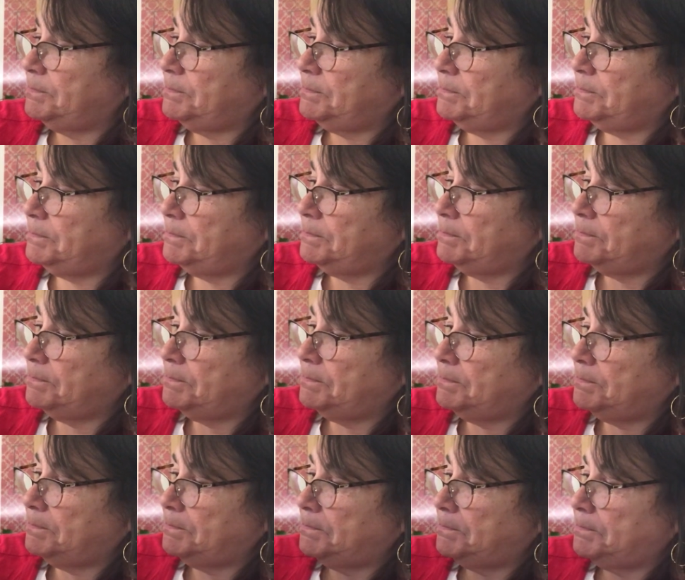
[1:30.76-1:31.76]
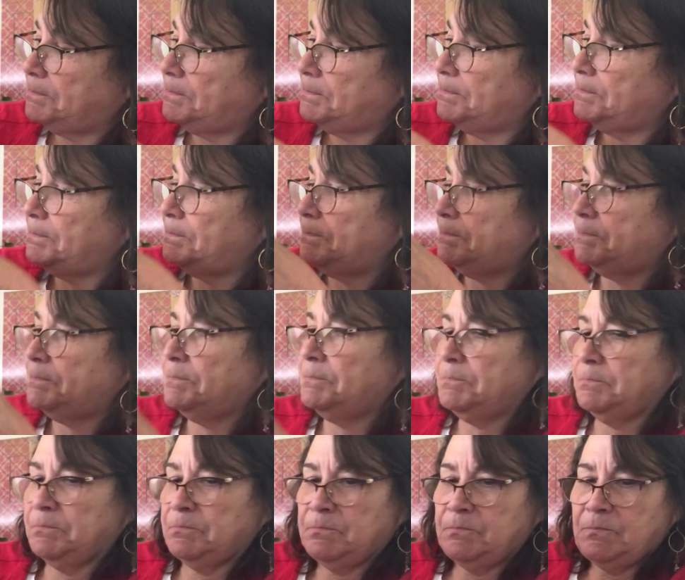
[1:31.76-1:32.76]

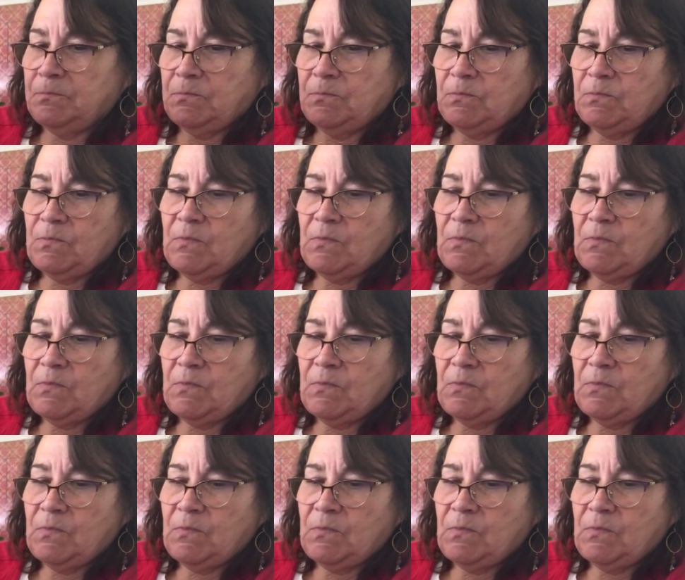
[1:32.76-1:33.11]
(no one is talking)